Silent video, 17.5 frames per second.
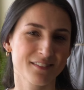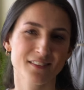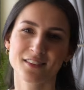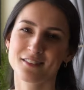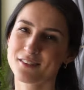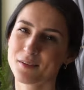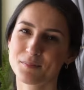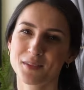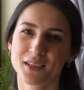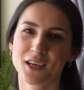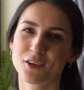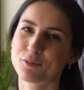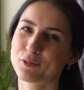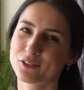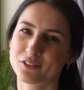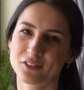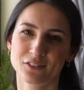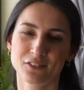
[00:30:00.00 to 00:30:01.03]
It's something I've
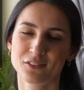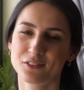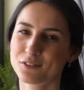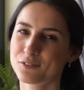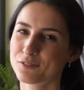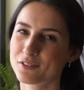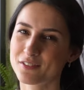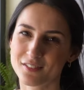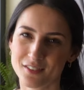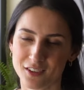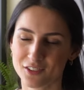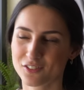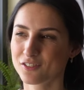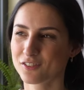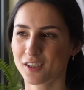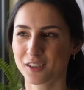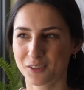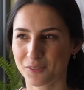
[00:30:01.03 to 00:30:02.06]
wanted to do for
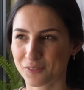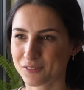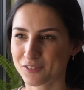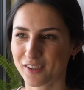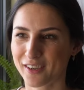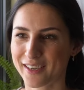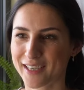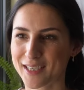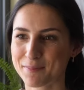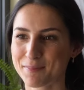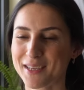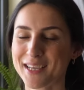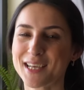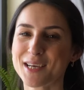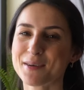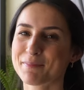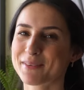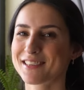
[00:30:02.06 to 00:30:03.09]
such a long time,
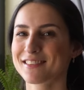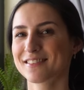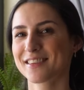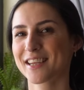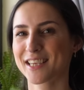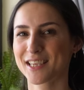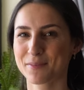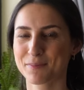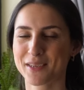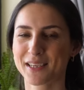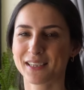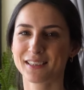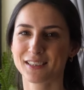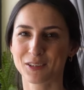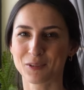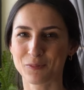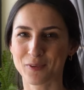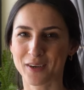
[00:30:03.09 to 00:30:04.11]
but it's taken me a
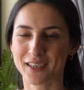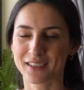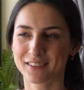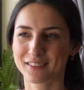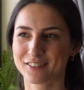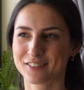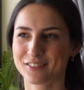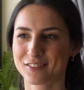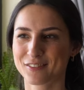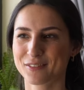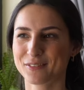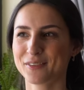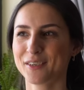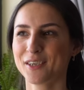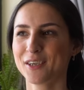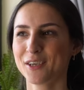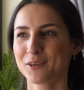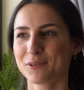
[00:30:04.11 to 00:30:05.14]
little while to
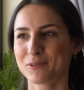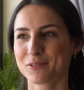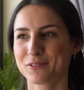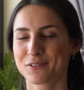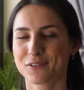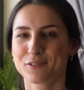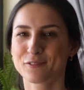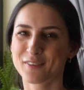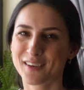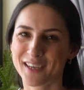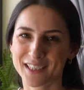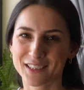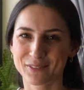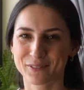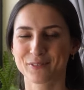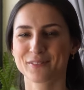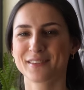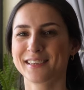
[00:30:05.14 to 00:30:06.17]
also find
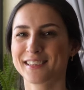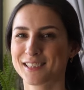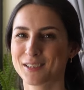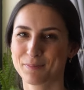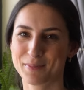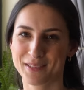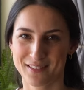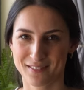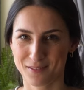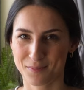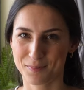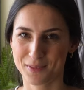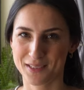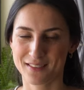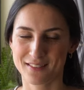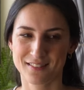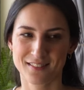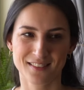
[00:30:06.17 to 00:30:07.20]
all the little bits and
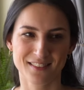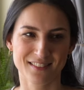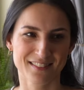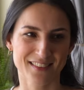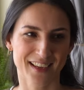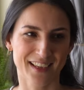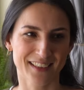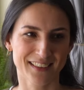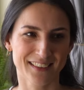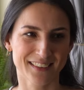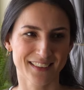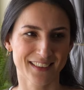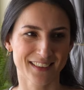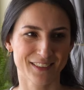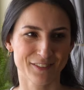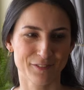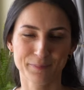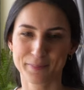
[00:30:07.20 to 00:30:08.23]
pieces and
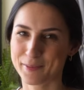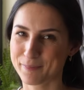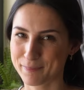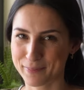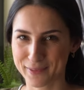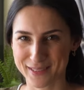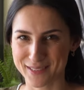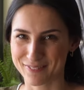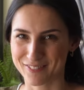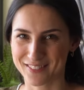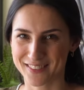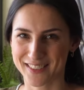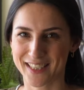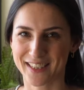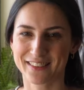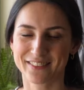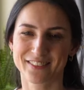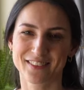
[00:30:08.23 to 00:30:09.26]
kind of put them
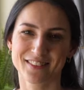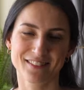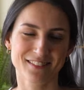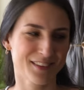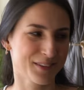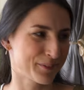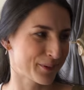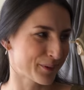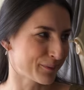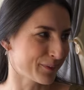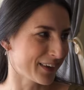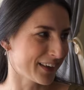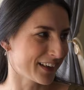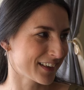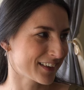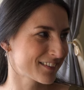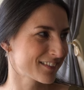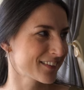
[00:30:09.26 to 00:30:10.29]
together and see what
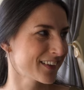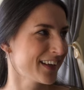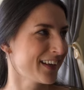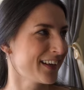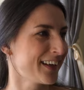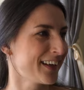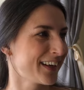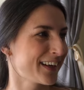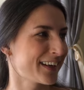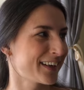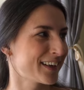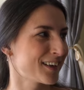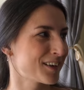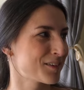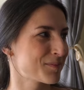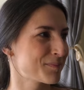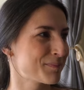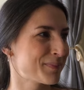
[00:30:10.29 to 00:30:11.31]
works.
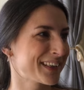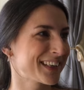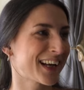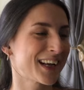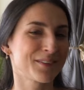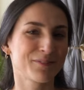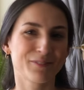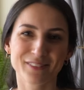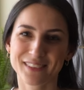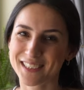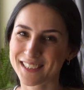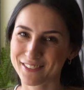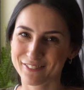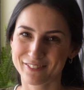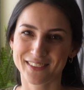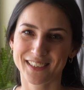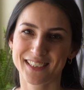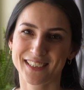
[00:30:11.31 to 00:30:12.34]
But I'm
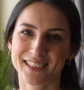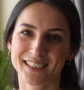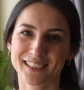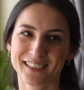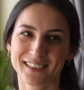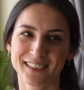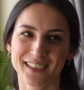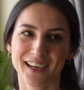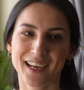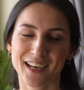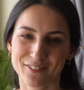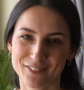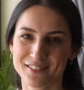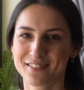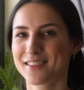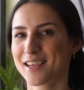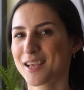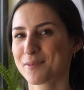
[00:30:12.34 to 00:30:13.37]
really, I have to
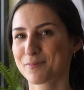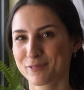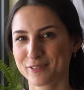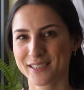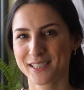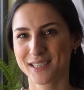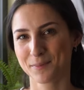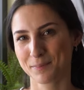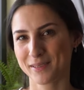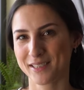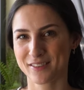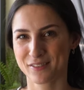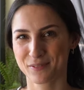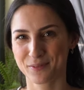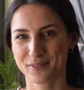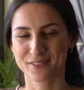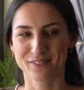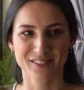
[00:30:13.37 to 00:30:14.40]
say, I'm really pleased
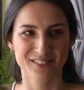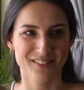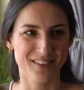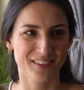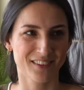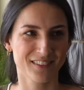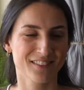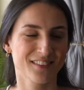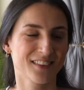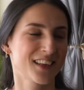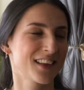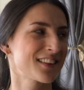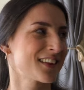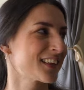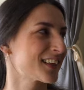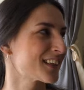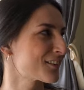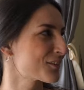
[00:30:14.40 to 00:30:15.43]
with the result, and I
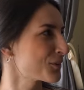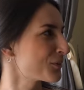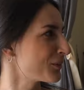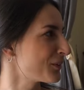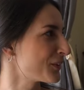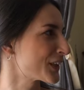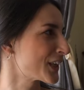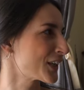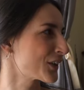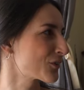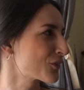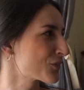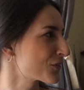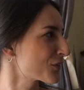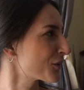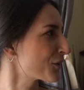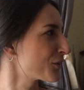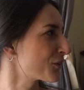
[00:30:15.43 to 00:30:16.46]
think it's all looking
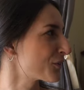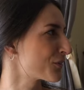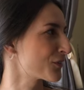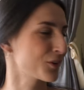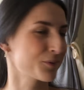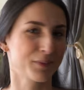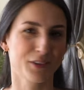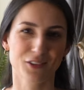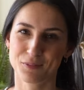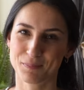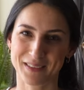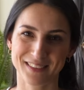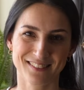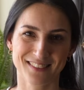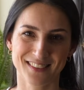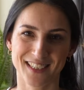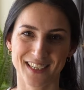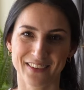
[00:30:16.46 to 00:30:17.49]
so much
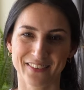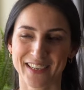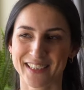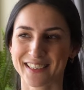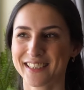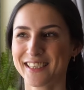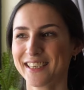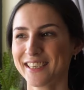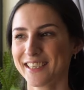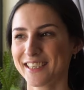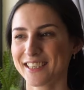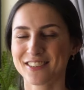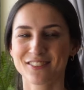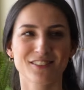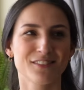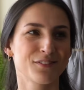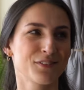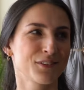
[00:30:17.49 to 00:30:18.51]
better now, and it
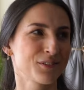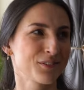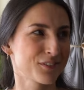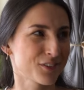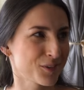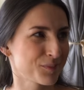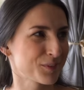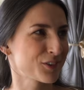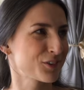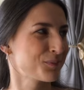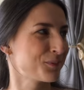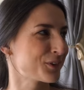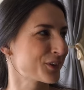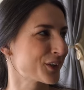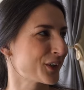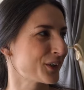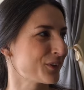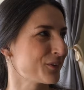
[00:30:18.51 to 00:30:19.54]
just feels so much more
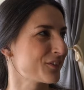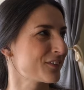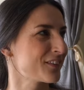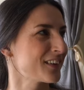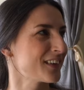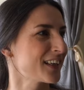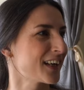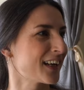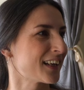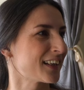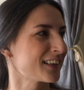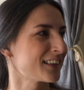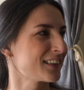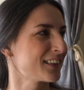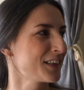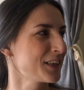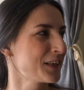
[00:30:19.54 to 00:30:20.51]
cozy and